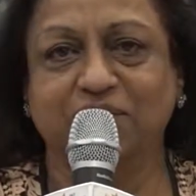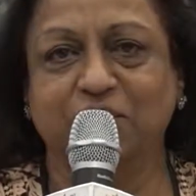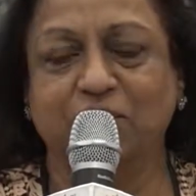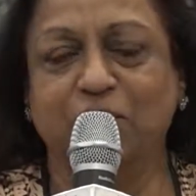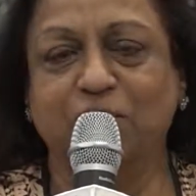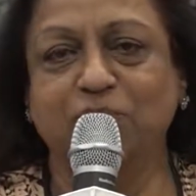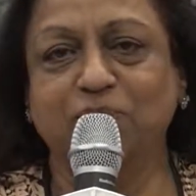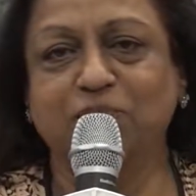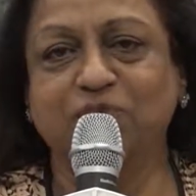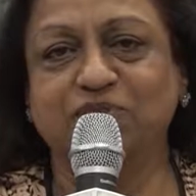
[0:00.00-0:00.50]

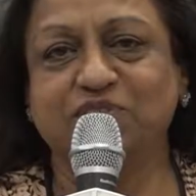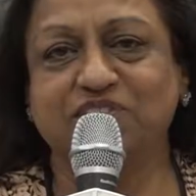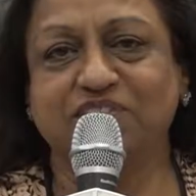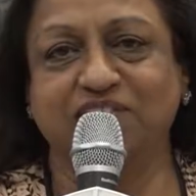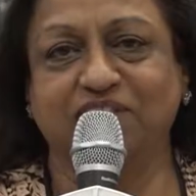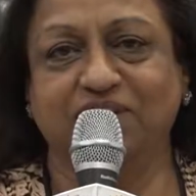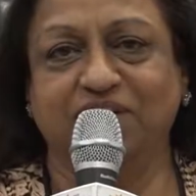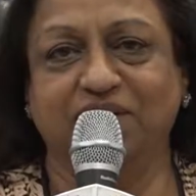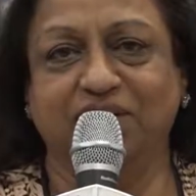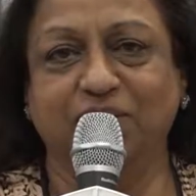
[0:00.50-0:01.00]
almost
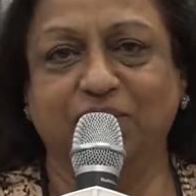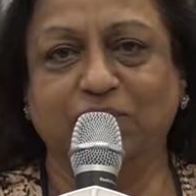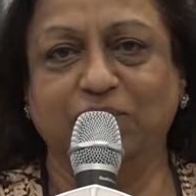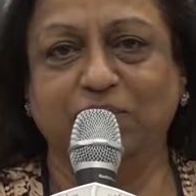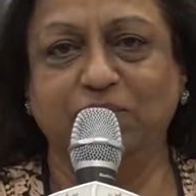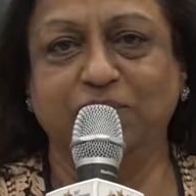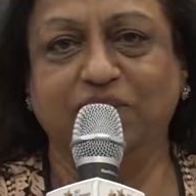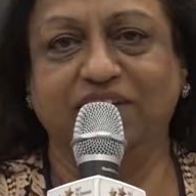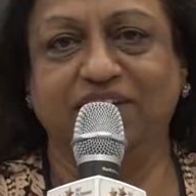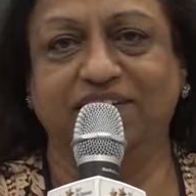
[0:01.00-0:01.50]
going
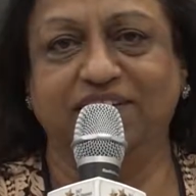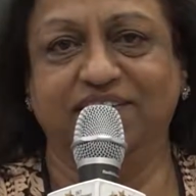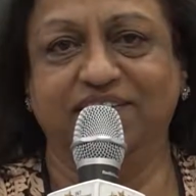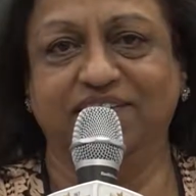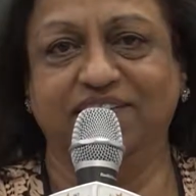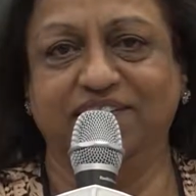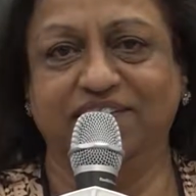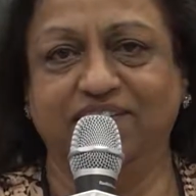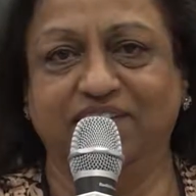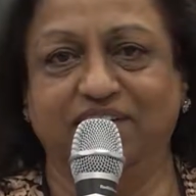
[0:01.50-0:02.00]
to be here
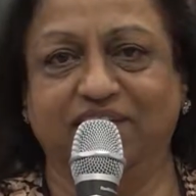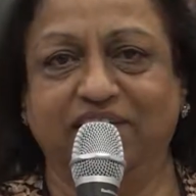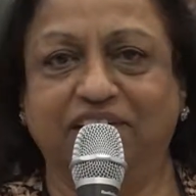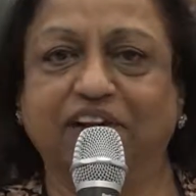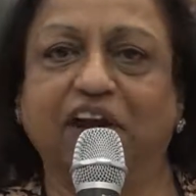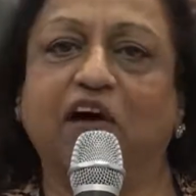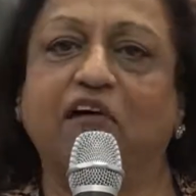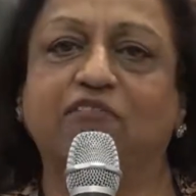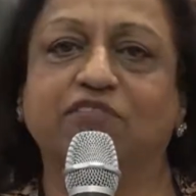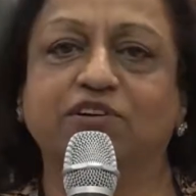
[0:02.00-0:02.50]
in
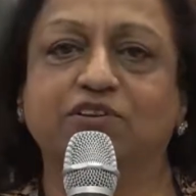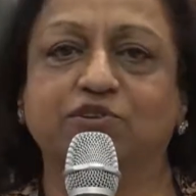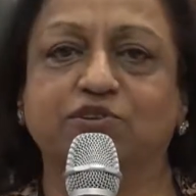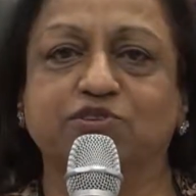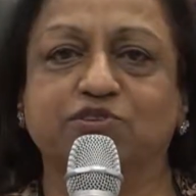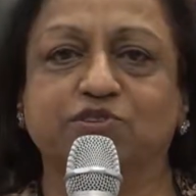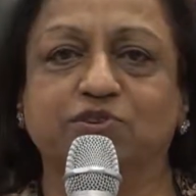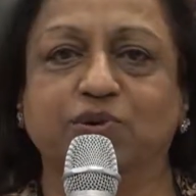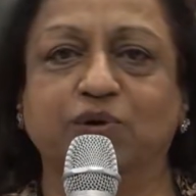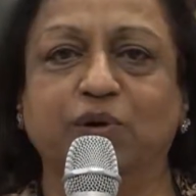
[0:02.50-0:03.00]
an hour or
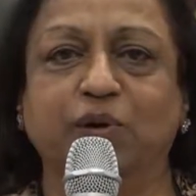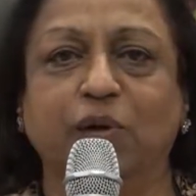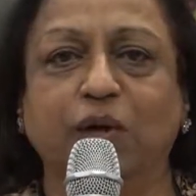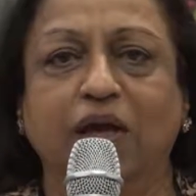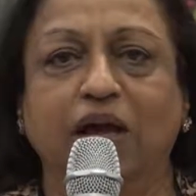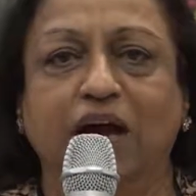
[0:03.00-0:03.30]
so.